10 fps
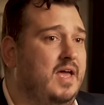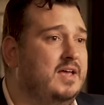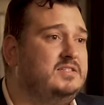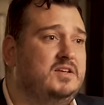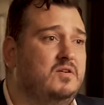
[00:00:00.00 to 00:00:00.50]

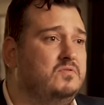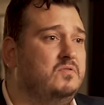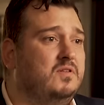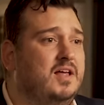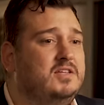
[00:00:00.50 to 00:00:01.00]
SEO,
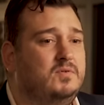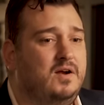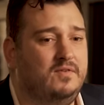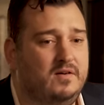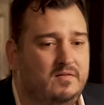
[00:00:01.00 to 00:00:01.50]
Google Ads,
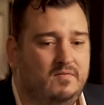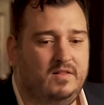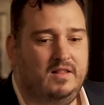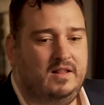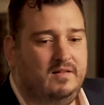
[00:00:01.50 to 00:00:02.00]
whatever,
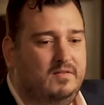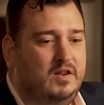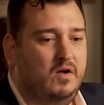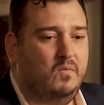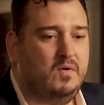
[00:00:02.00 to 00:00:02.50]
you know,